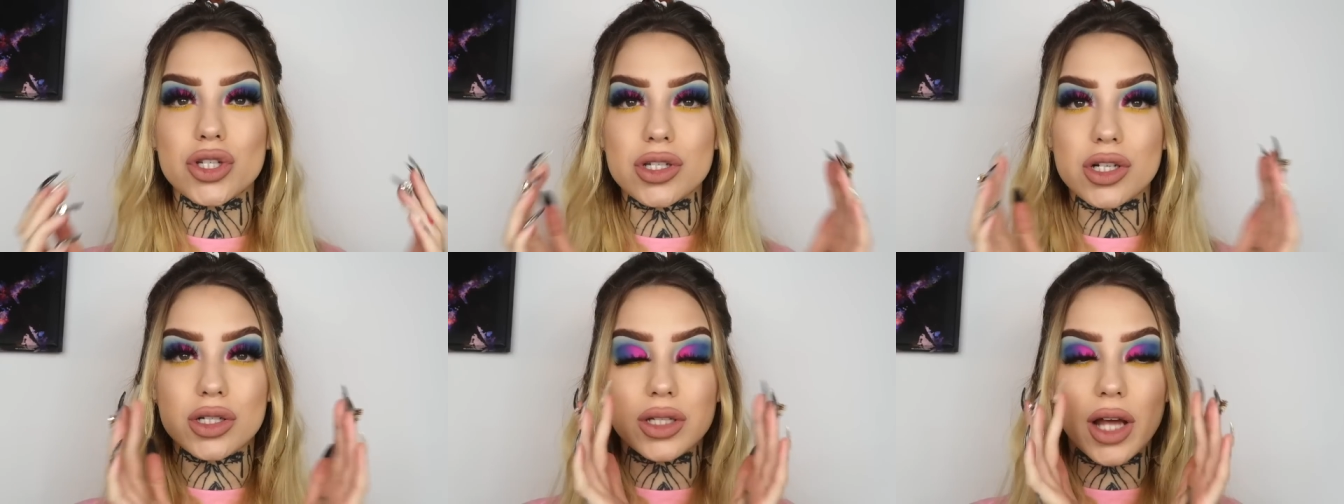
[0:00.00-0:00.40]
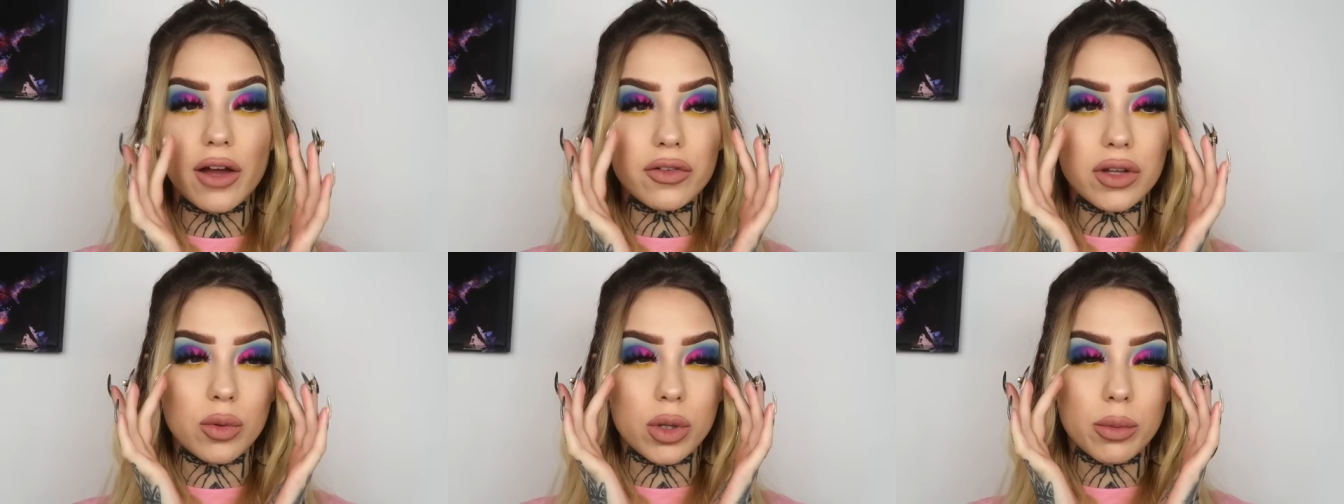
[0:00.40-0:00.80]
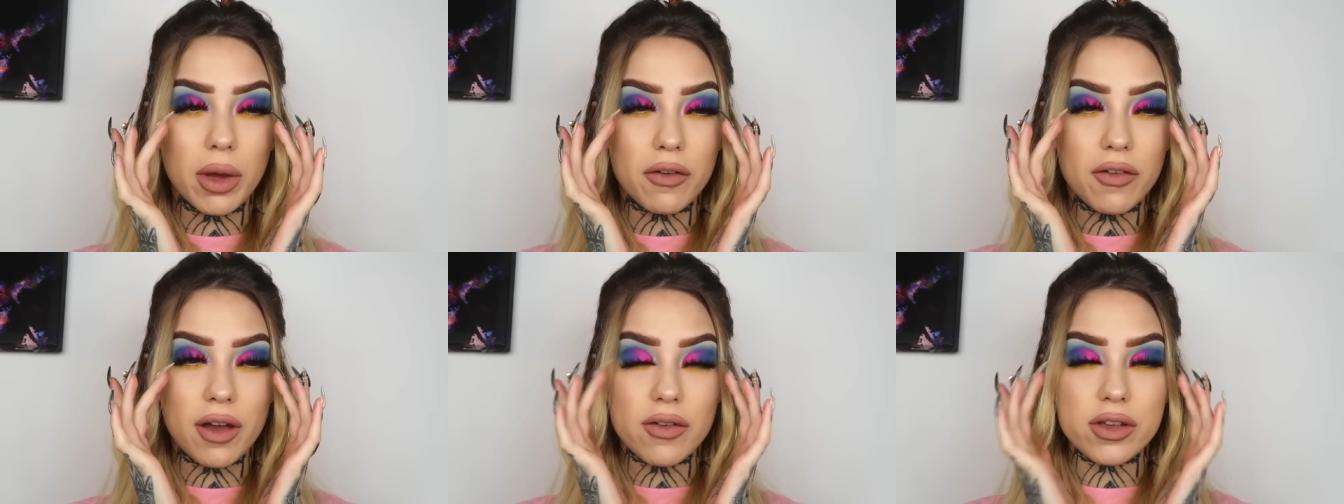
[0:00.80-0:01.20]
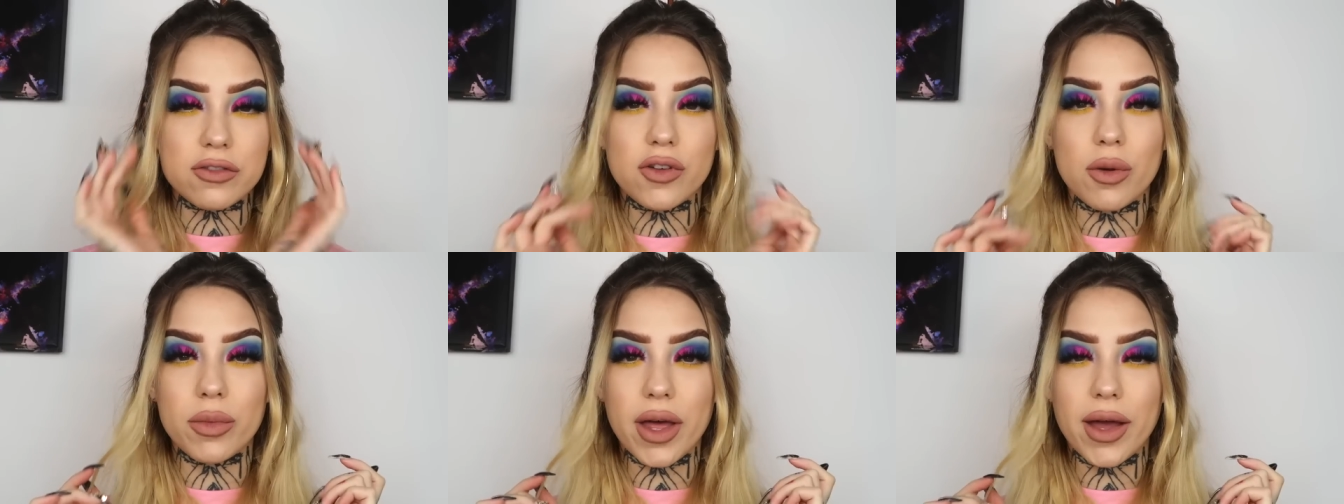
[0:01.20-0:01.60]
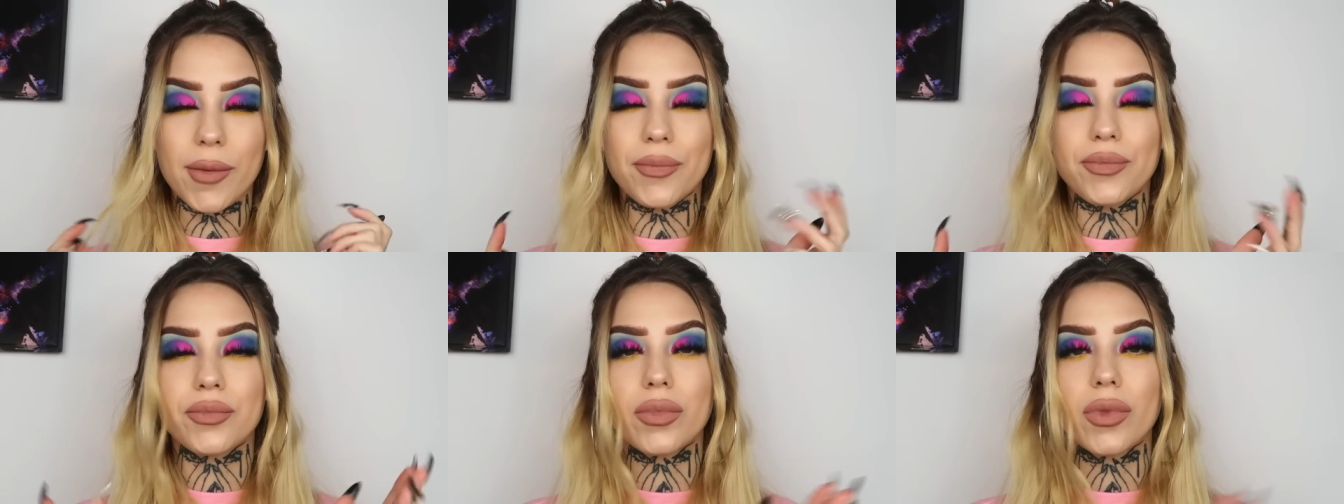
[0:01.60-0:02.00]
These are definitely one of my favourites from
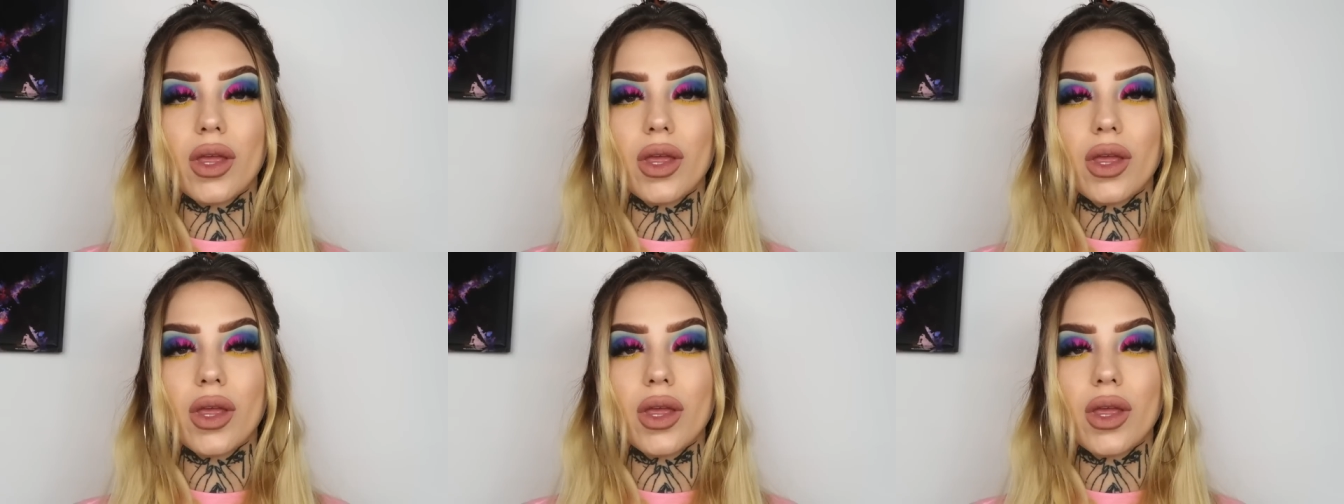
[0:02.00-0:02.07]
them.